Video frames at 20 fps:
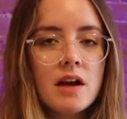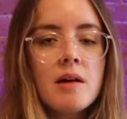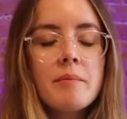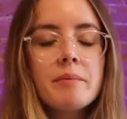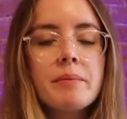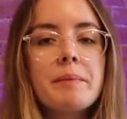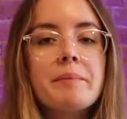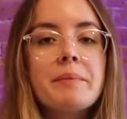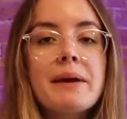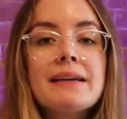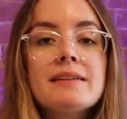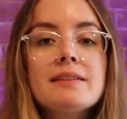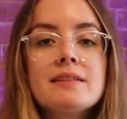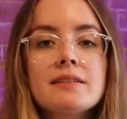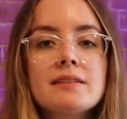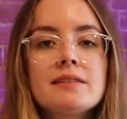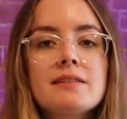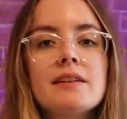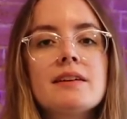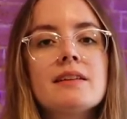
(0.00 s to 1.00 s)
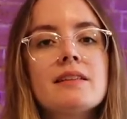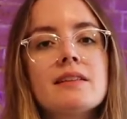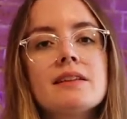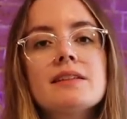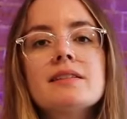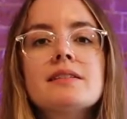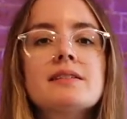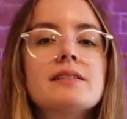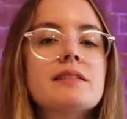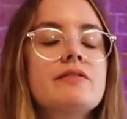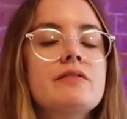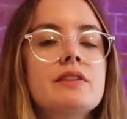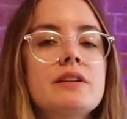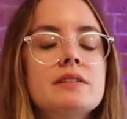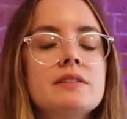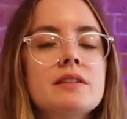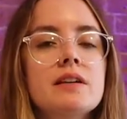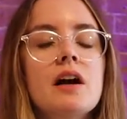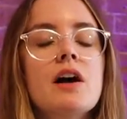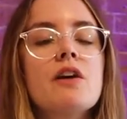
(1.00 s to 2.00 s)
but basically this is a
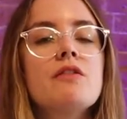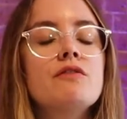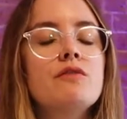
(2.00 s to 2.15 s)
visa